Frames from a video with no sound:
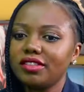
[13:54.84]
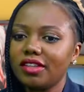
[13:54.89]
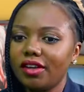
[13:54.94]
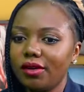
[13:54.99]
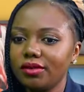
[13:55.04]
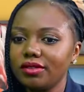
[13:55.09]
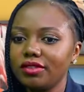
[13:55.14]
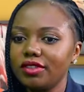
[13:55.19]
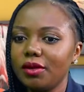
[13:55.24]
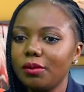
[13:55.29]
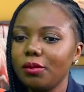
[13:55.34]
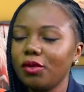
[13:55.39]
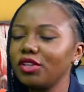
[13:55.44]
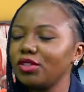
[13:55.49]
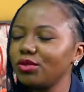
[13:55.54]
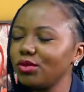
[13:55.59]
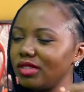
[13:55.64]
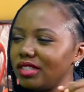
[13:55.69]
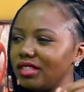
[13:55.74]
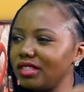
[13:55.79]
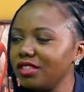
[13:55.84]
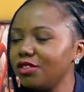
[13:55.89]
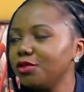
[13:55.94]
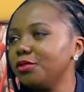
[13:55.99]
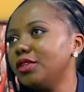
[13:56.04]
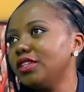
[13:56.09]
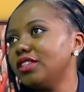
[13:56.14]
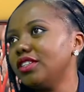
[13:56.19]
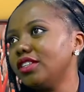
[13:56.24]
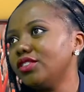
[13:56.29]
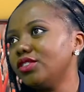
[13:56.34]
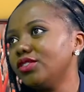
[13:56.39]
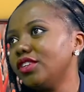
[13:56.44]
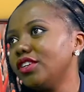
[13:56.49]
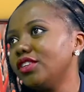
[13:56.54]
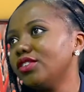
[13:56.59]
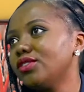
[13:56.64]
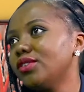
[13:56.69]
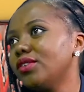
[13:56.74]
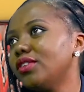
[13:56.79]
out, but it will still be in
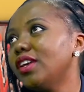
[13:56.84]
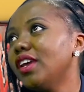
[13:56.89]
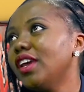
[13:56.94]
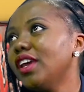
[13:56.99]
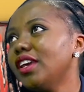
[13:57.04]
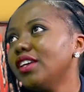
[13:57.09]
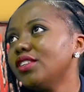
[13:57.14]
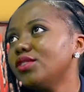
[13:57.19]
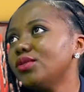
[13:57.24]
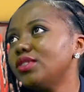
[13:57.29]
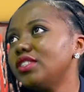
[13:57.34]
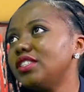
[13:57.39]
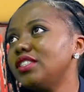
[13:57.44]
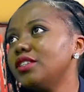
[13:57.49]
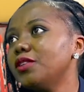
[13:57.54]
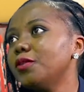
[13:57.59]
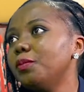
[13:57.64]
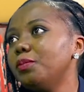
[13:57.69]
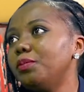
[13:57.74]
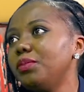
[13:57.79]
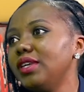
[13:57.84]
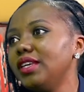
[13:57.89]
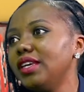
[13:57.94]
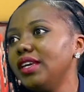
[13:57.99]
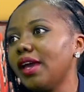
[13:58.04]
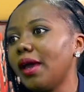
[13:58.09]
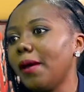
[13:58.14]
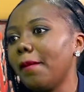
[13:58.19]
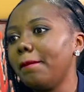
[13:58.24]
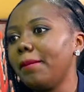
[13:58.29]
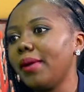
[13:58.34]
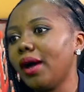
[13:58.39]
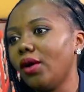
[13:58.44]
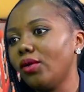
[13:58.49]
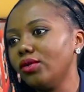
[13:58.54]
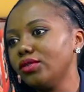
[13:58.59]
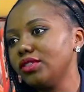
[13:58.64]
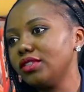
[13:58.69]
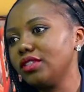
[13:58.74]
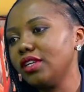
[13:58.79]
education. It will still be
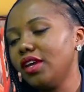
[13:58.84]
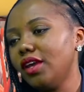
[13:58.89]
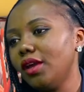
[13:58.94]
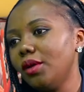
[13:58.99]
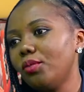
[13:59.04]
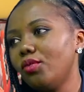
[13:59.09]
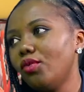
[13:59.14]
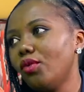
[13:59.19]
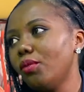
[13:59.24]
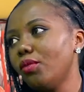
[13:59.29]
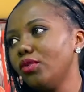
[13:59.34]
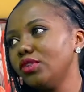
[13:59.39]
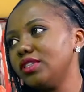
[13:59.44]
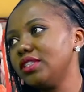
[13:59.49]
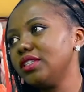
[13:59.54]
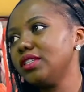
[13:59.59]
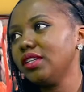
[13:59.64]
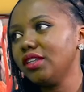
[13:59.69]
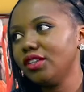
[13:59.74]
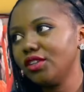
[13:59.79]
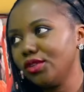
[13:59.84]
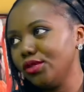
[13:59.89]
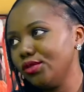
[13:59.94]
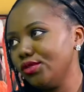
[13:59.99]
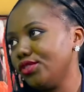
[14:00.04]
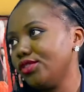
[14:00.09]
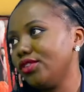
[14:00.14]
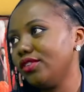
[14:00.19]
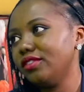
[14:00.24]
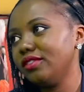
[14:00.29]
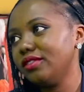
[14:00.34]
about promoting inclusion,